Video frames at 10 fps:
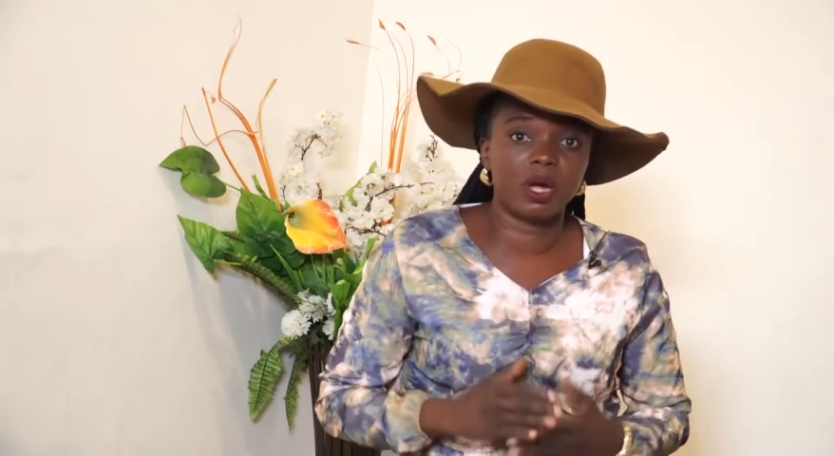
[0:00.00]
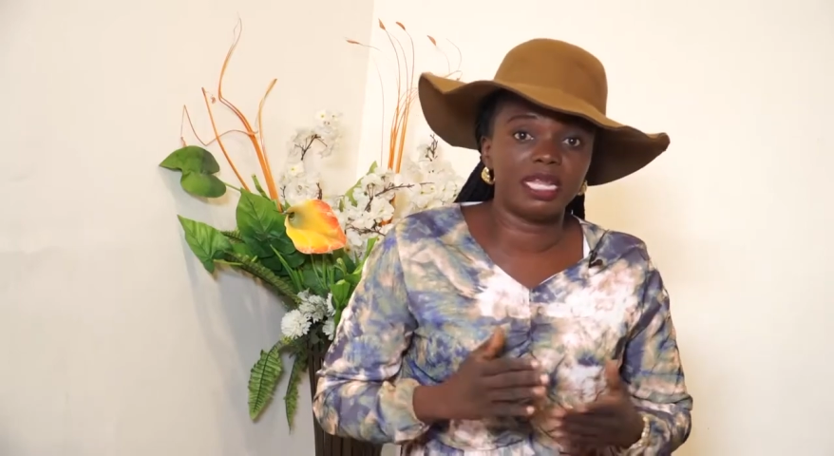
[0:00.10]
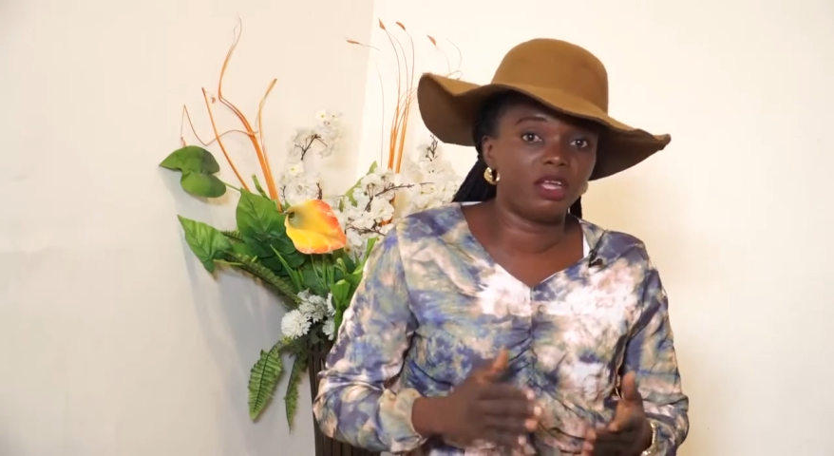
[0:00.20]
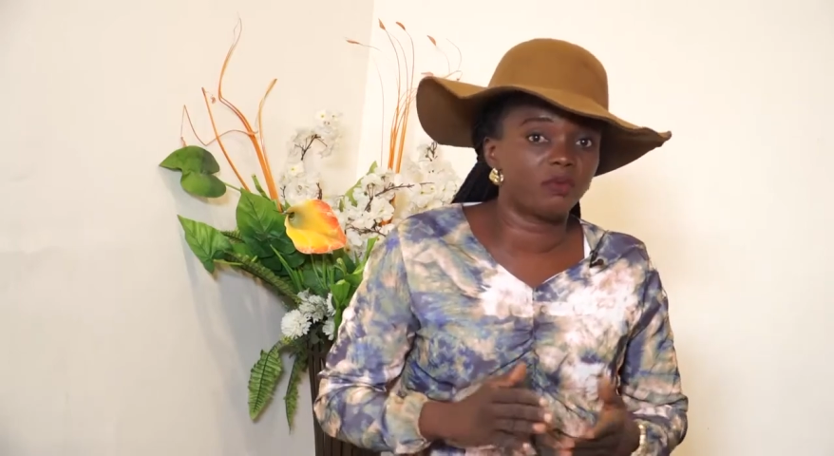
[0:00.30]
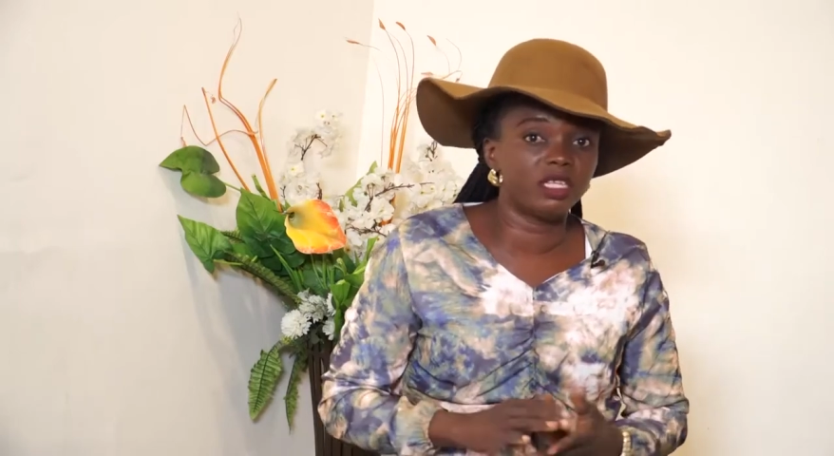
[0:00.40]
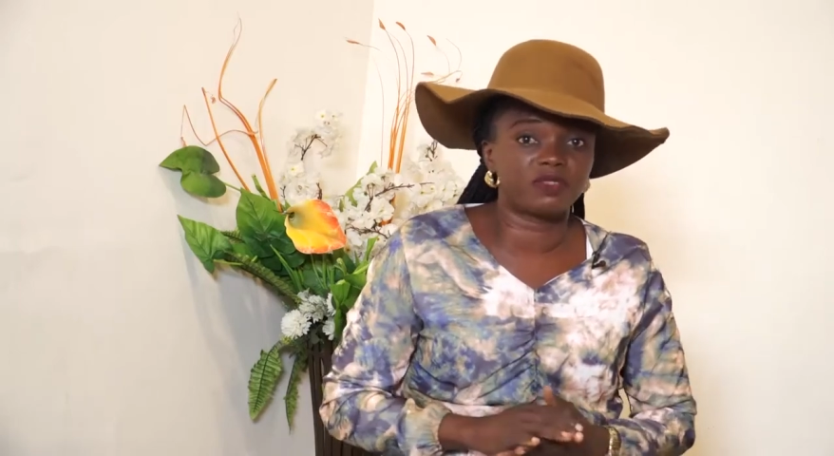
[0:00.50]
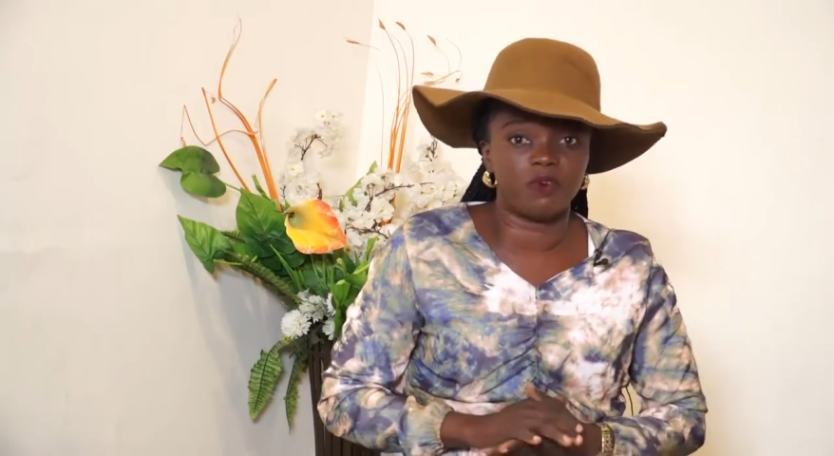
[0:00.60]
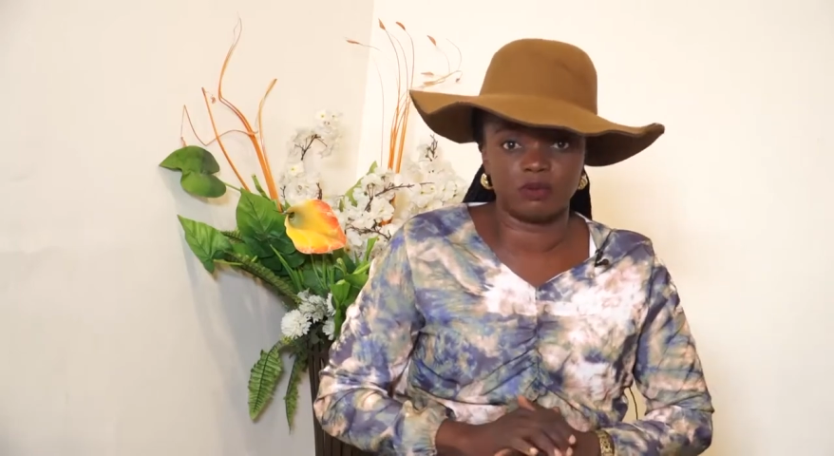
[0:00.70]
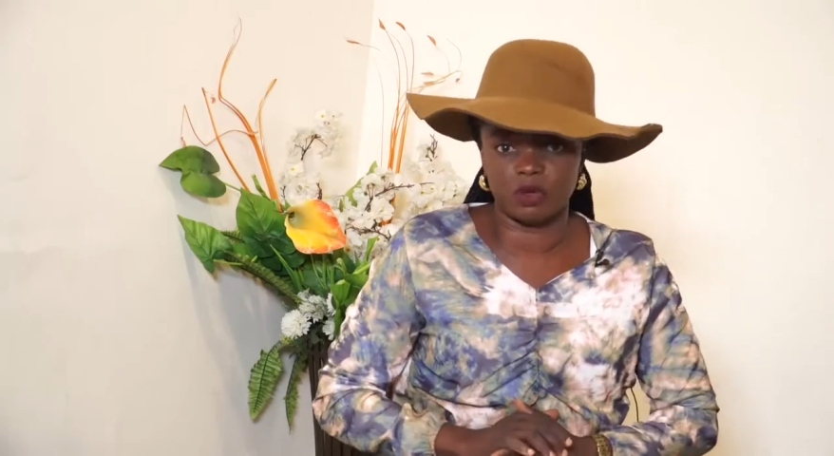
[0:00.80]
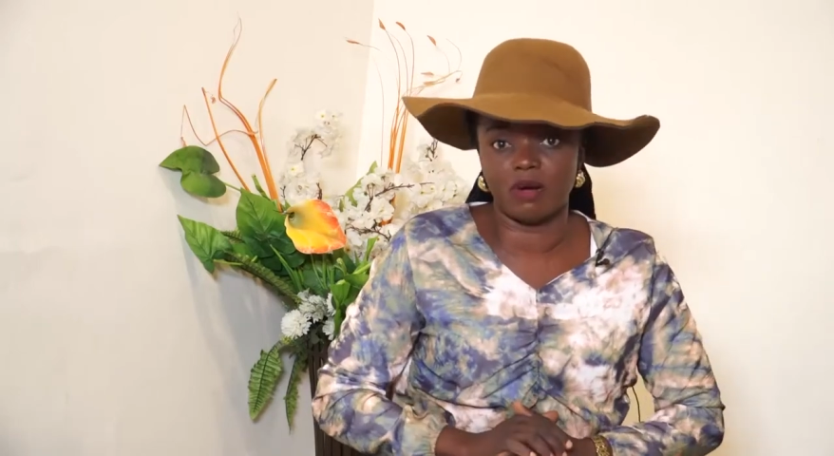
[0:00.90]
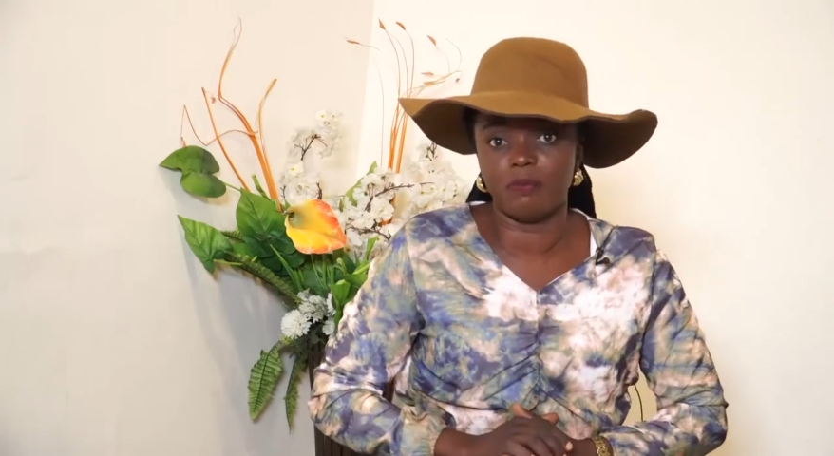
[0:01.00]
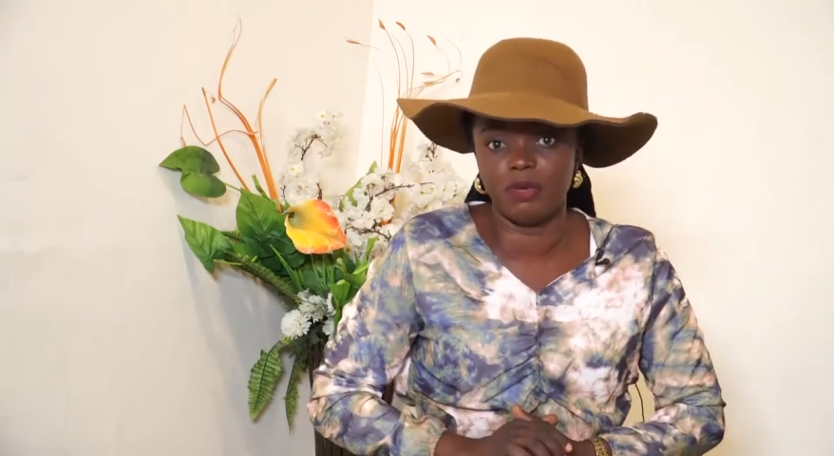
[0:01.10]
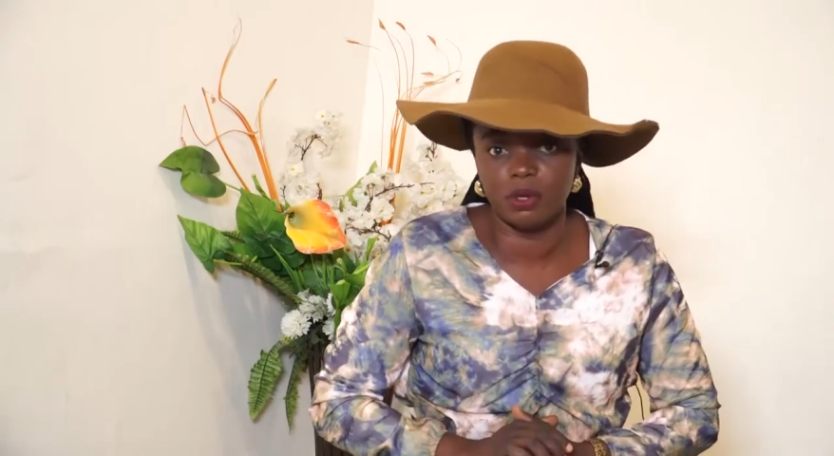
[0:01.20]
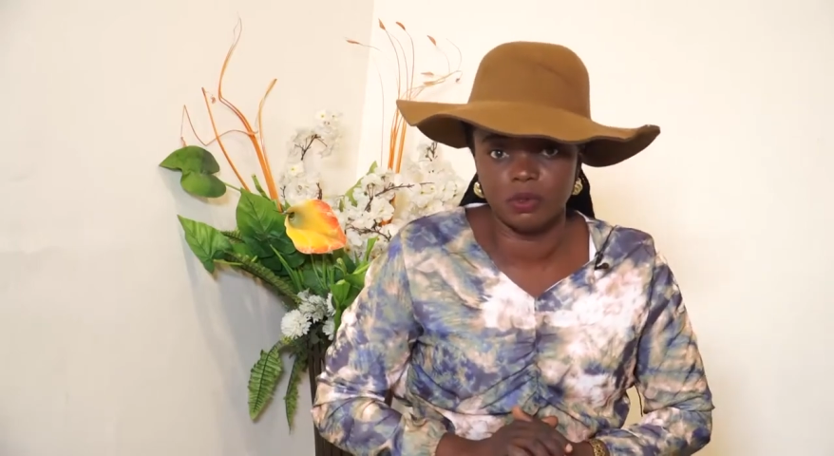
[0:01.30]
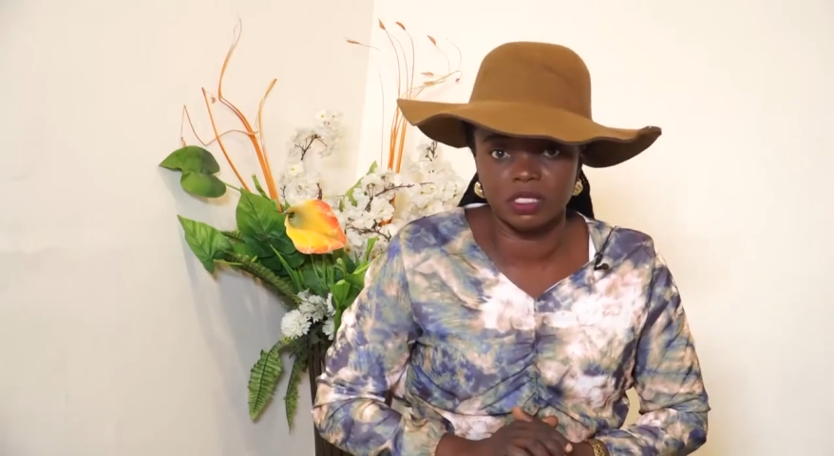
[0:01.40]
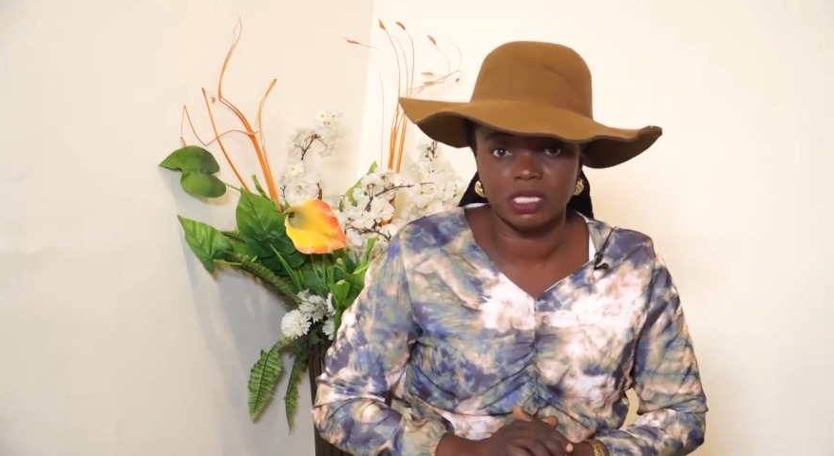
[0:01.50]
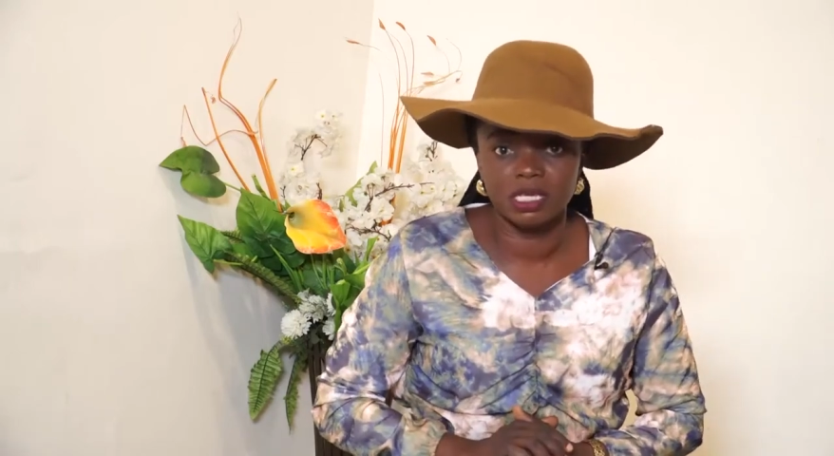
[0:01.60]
any of these forms of abuse